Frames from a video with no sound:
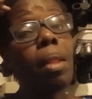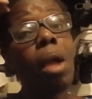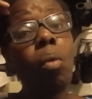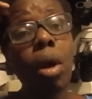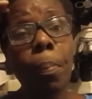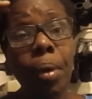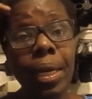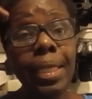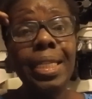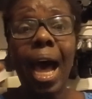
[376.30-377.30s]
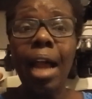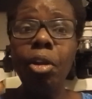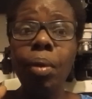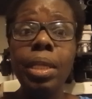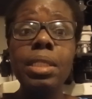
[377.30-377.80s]
were pretty
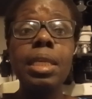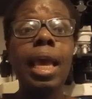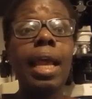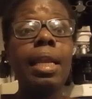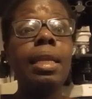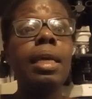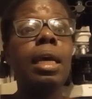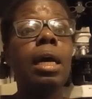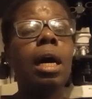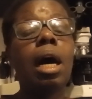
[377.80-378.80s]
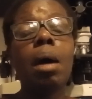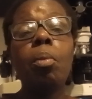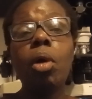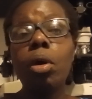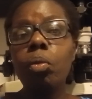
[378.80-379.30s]
tolerant and
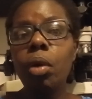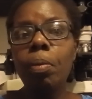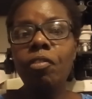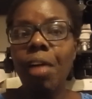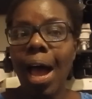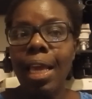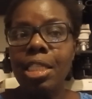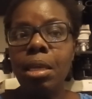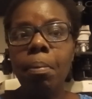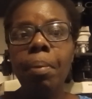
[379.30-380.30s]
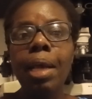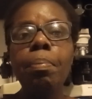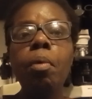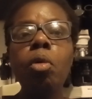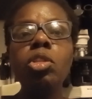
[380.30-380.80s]
um, would fight. But
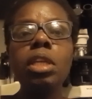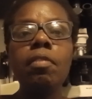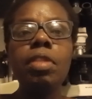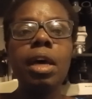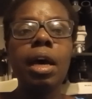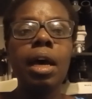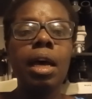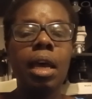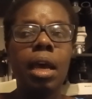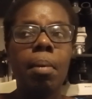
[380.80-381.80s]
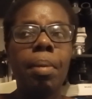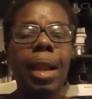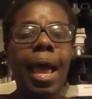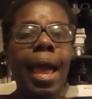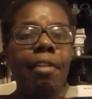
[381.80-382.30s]
most of the, but
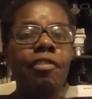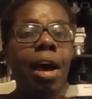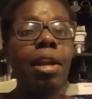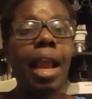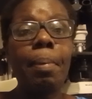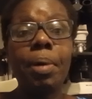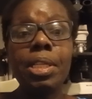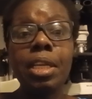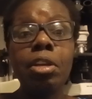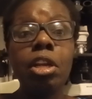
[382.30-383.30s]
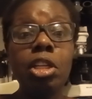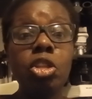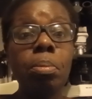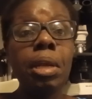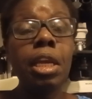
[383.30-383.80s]
I have found like particularly
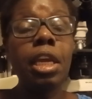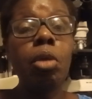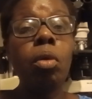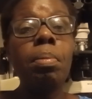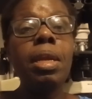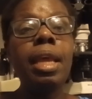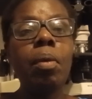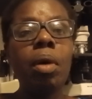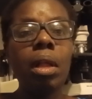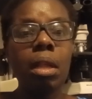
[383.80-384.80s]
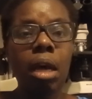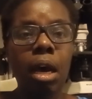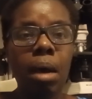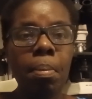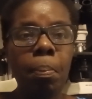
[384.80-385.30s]
Dominican women, they will
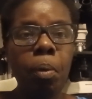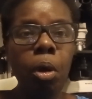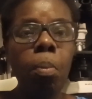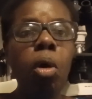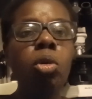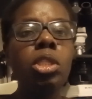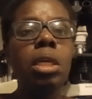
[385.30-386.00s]
um, promote